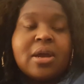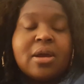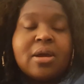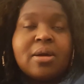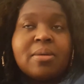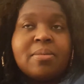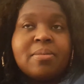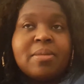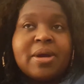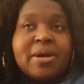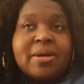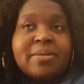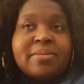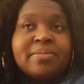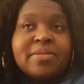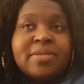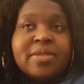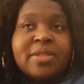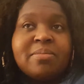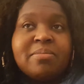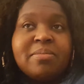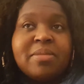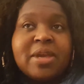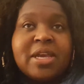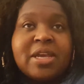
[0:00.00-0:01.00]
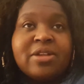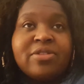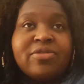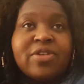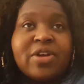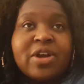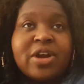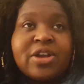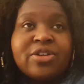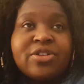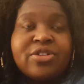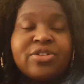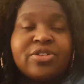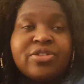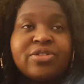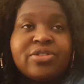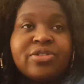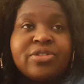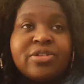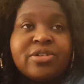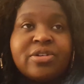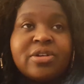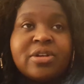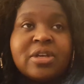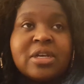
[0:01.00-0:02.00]
Um, I'm the maid of
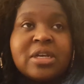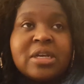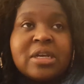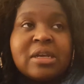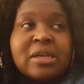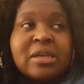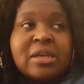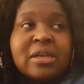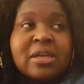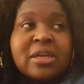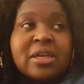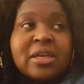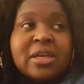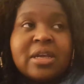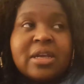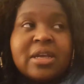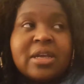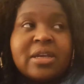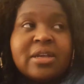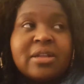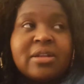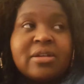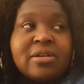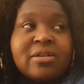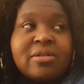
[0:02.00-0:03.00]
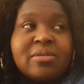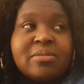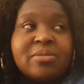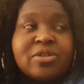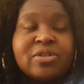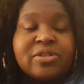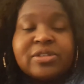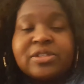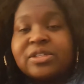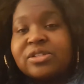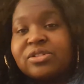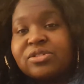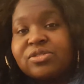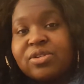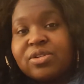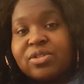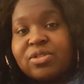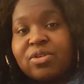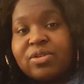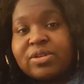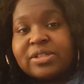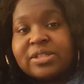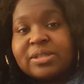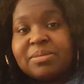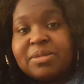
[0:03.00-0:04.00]
honor, and um, her
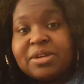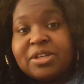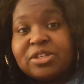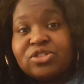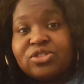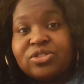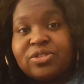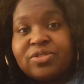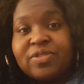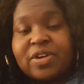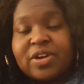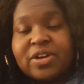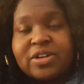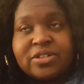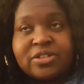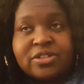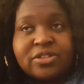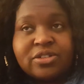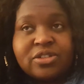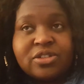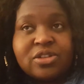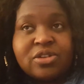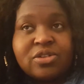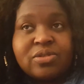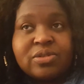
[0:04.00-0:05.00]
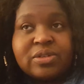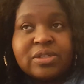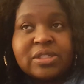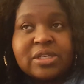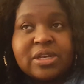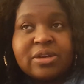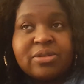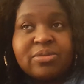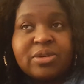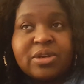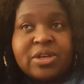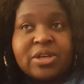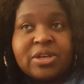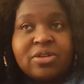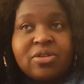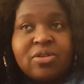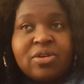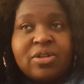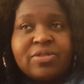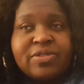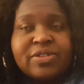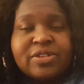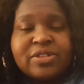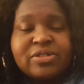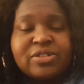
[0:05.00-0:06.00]
sister-in-law is the matron of honor. So it's like we,
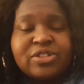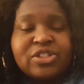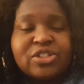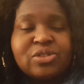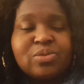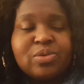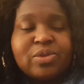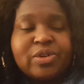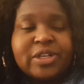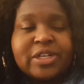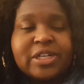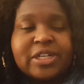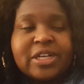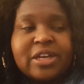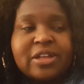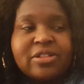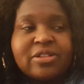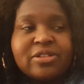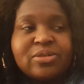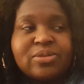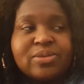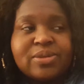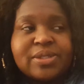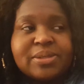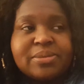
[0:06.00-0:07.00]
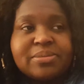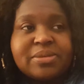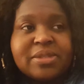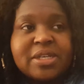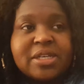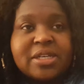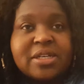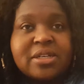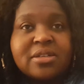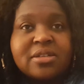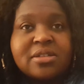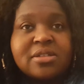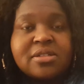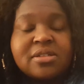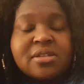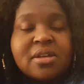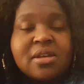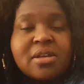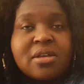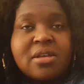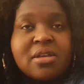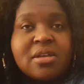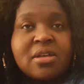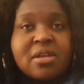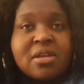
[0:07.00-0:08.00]
all of us, are just working together doing some things.
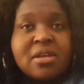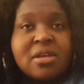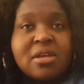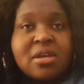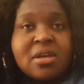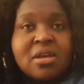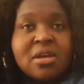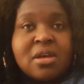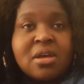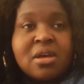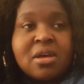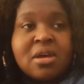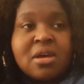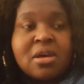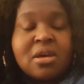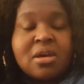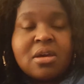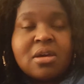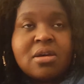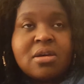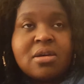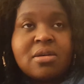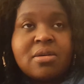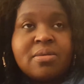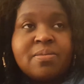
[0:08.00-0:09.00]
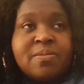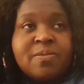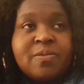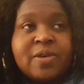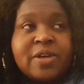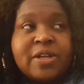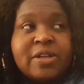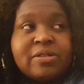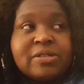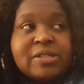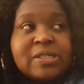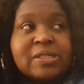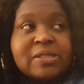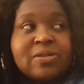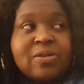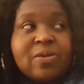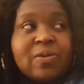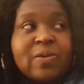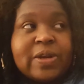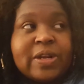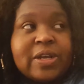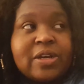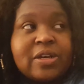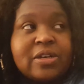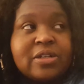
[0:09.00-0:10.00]
Um, what else is
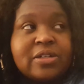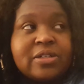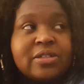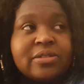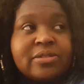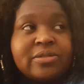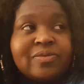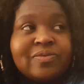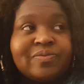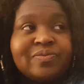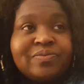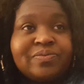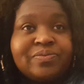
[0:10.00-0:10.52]
going on?